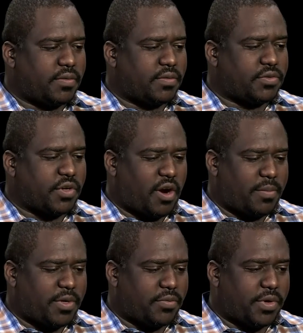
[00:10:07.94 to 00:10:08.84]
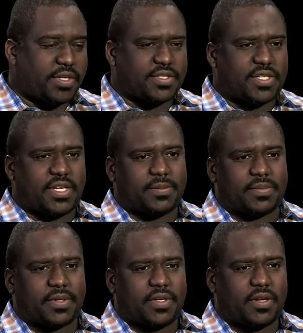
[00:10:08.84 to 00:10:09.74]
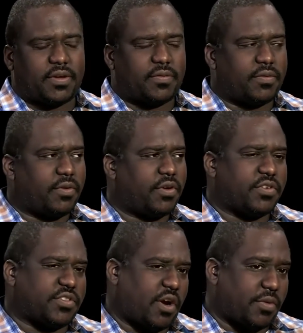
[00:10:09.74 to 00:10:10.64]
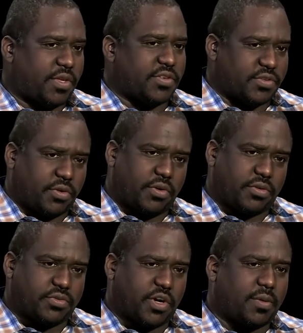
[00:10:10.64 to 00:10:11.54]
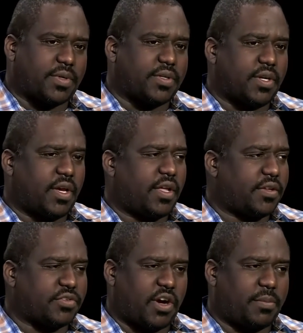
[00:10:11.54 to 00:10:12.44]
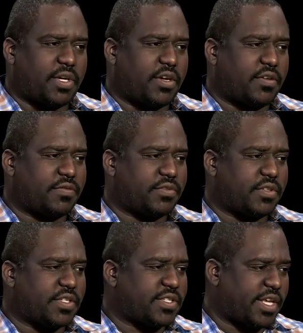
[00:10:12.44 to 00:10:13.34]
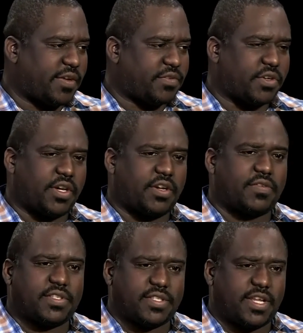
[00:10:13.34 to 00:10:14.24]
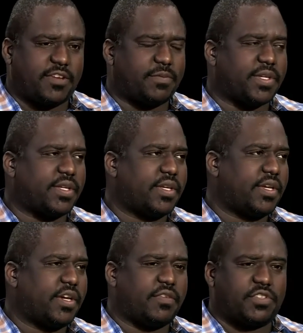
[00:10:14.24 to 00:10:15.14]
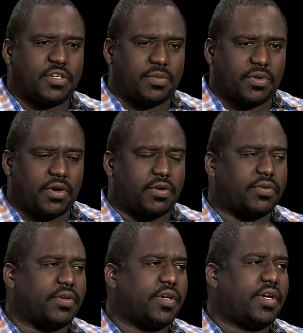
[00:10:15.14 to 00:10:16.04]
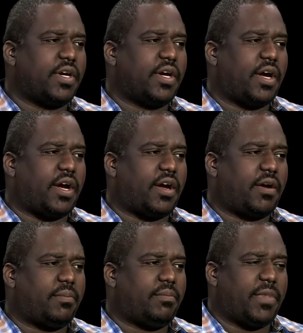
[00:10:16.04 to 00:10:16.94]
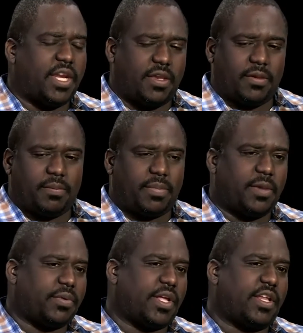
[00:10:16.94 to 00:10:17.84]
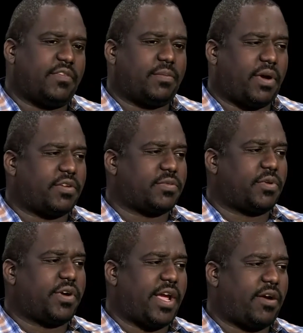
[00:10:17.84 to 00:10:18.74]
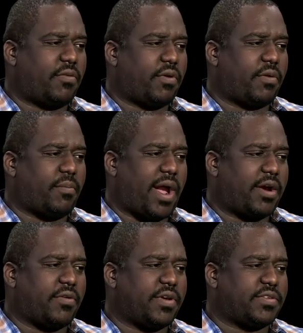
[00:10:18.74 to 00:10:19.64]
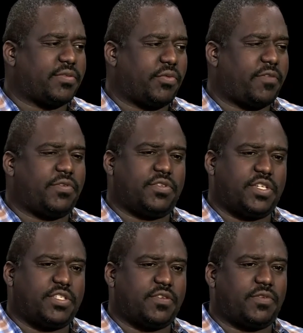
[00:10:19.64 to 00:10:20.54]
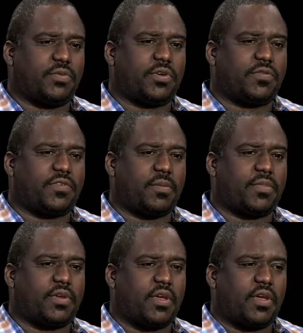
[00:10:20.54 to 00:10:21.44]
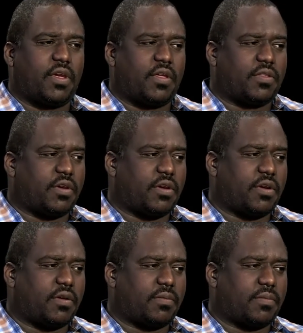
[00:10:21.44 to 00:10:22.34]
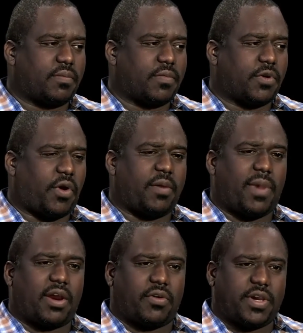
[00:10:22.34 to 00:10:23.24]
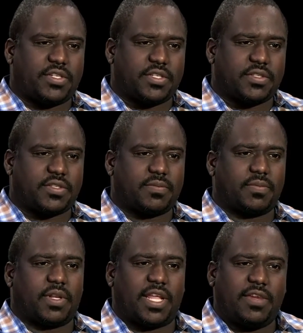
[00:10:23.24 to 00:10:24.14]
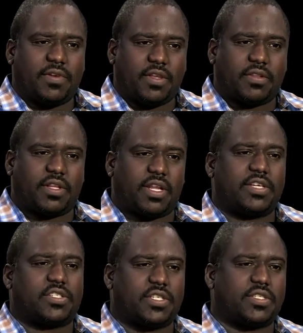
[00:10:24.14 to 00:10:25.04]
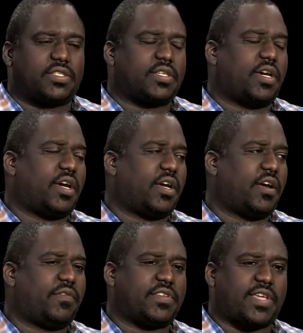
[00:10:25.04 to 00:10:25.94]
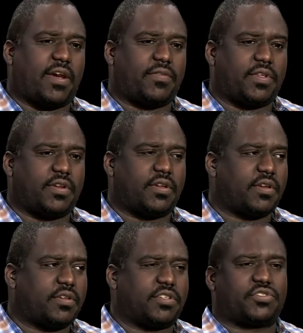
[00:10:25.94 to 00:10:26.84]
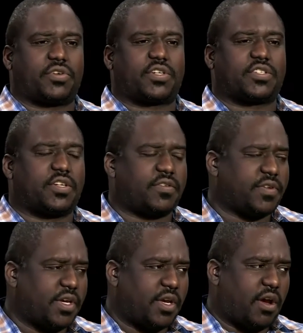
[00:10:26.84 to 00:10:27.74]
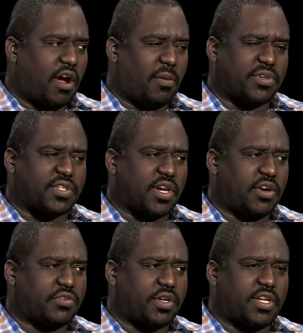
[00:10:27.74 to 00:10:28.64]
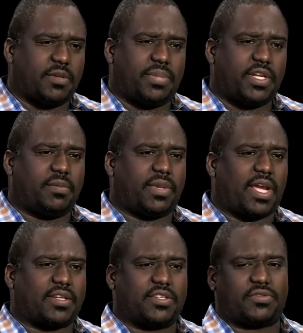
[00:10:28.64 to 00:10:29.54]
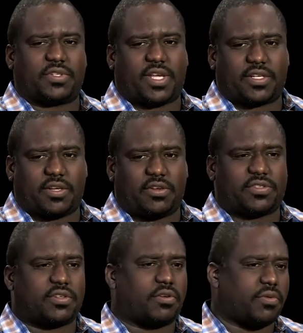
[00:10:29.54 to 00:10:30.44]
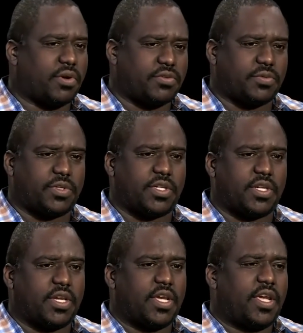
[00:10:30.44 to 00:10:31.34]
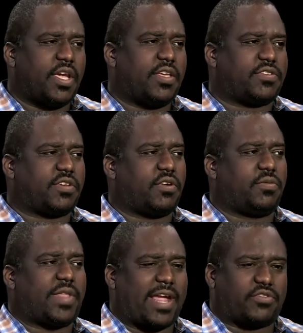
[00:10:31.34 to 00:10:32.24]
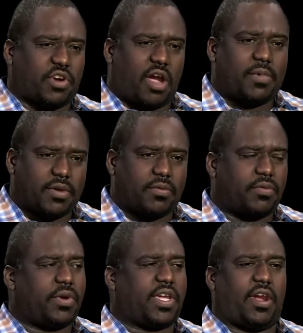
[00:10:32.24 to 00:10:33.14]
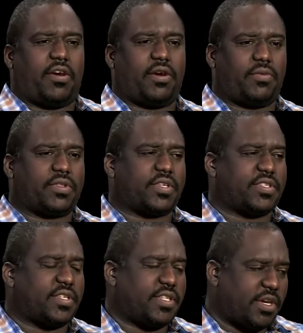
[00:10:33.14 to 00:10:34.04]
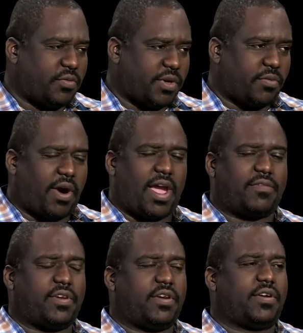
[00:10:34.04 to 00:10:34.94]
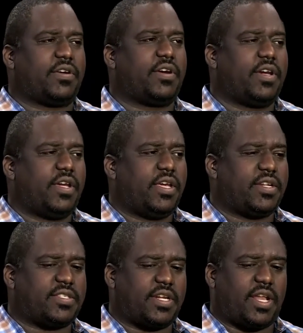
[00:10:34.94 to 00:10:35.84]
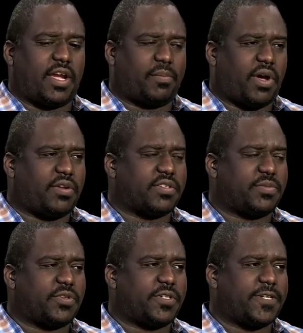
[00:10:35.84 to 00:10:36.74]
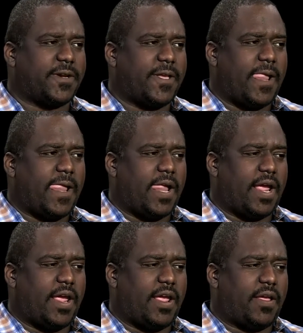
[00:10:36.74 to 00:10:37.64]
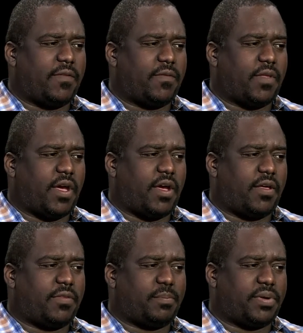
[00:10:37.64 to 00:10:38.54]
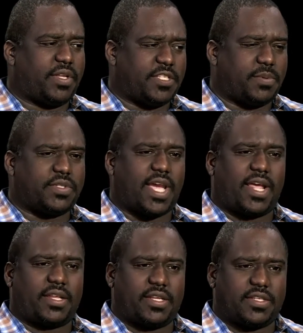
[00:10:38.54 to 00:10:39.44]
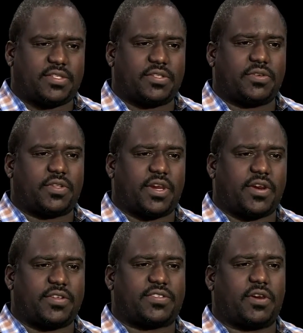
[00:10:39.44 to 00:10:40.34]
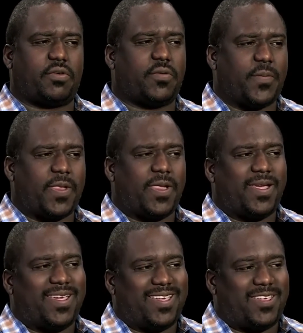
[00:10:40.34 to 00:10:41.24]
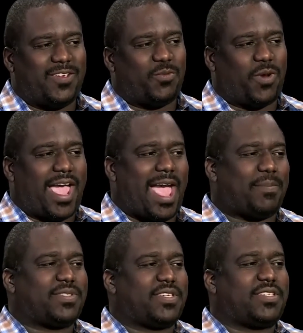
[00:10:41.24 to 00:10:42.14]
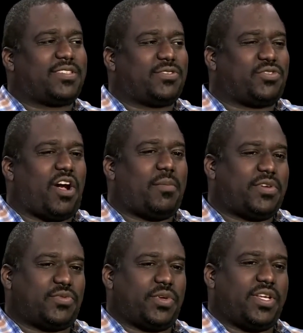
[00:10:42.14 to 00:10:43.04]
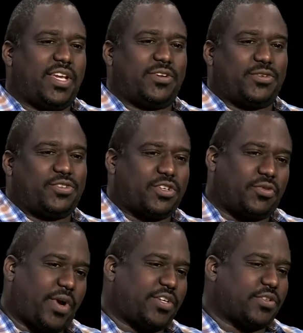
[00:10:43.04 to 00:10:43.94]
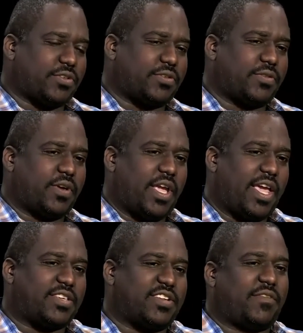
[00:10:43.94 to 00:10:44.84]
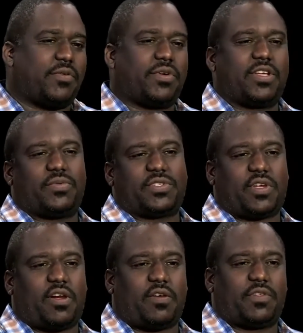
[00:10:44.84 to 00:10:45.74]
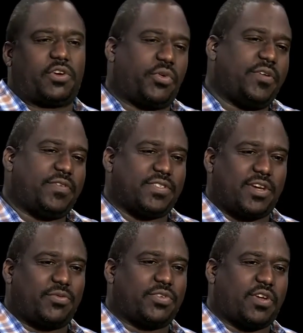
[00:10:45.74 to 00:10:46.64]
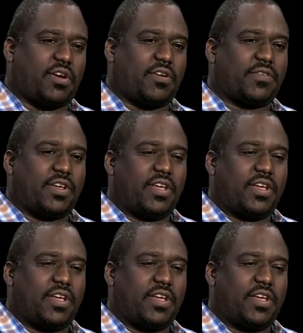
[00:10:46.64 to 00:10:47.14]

trauma runs deep. You know, you can start with historical trauma, the trauma of the slave trade, of enslavement, of Jim Crow. Many people that live in Baltimore now were migrants, refugees, if you will, from the Great Migrations, leaving the lynchings of the South and the destruction of almost 100 independent Black districts like Tulsa or Rosewood. And so that trauma, we carry it with us. And then we arrive here in a city like Baltimore, and the police brutality is still there. And so what happens is the trauma is really intergenerational, and it's never really resolved. The grief is unresolved.